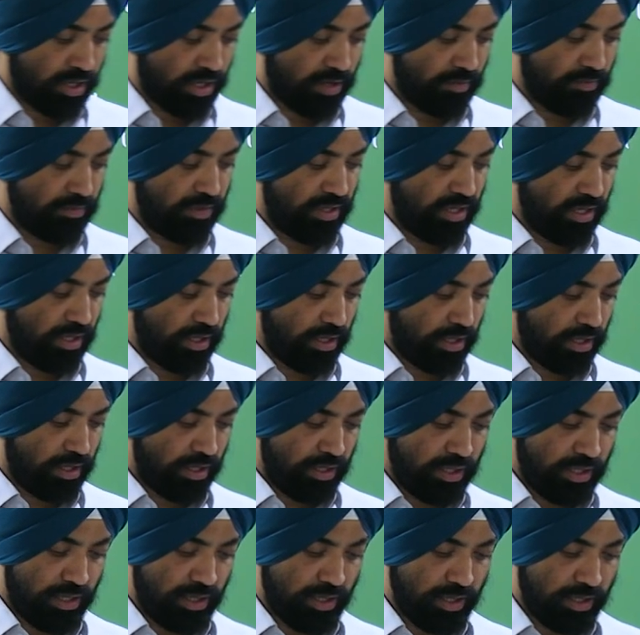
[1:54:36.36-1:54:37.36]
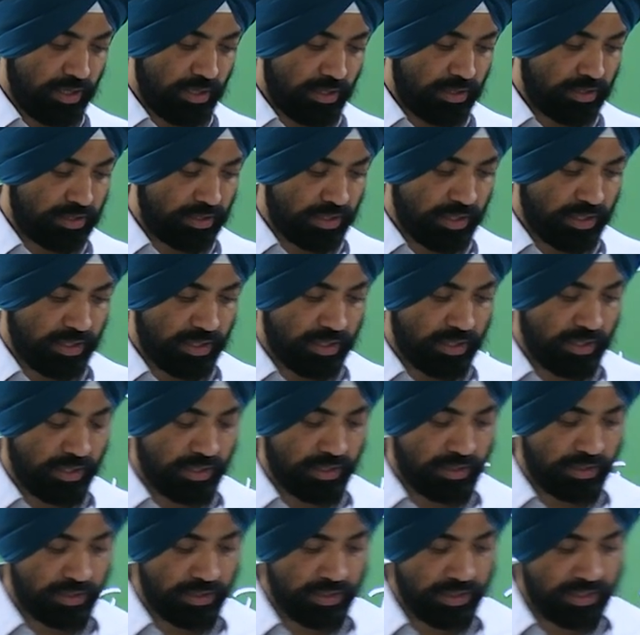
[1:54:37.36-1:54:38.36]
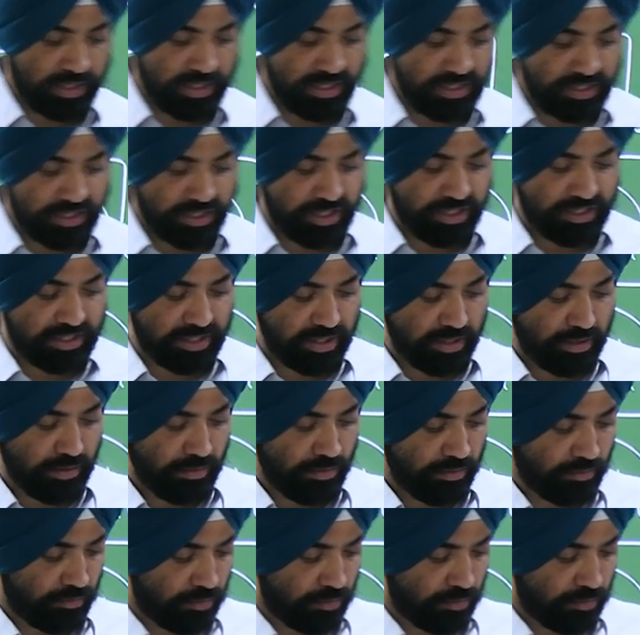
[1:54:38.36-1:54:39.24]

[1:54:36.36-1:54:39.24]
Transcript: if the in the attestation